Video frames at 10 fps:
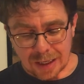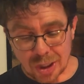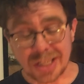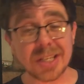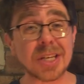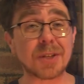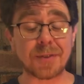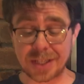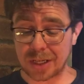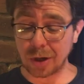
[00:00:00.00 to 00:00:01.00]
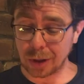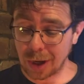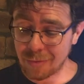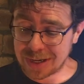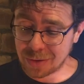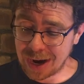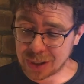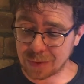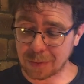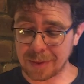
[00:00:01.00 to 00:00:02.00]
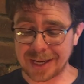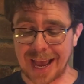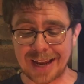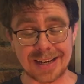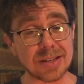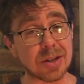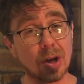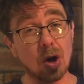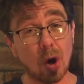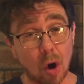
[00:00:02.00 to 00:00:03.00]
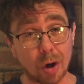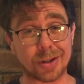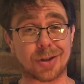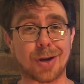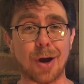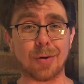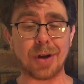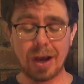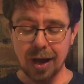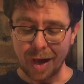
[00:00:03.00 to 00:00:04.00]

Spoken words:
Jesus' physical resurrection from the dead is the cornerstone